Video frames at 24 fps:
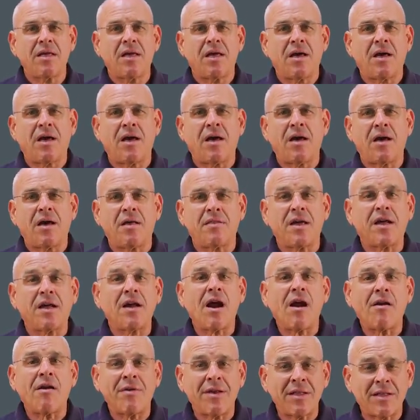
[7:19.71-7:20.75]
uh, uh, the
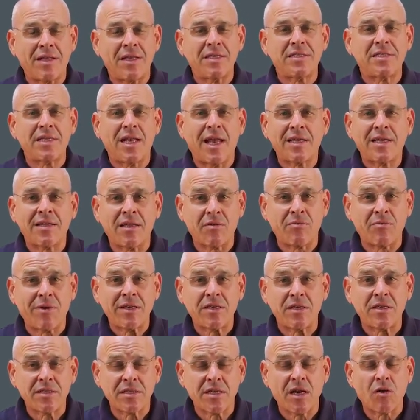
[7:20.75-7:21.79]
currently selected
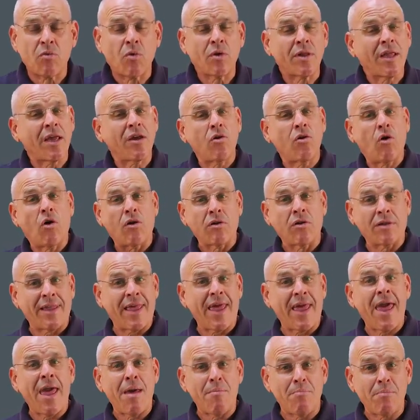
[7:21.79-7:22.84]
register, what I called
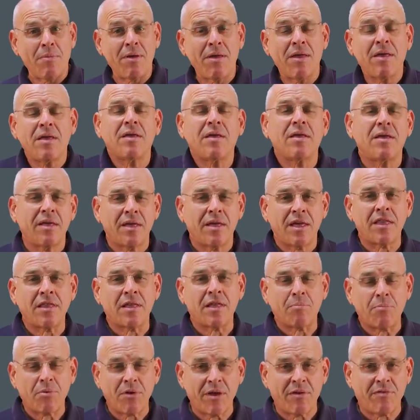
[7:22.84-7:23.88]
M in the
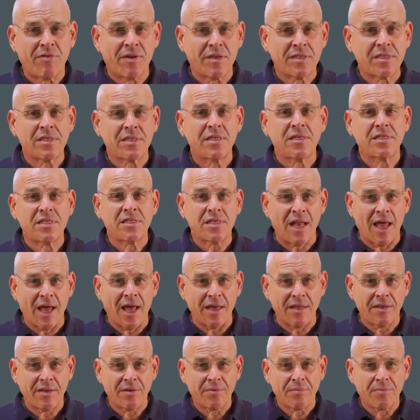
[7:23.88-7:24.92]
previous
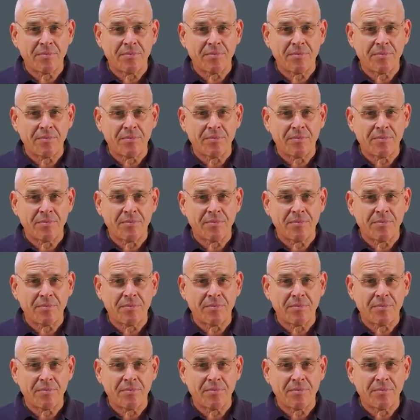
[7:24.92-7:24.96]
slide.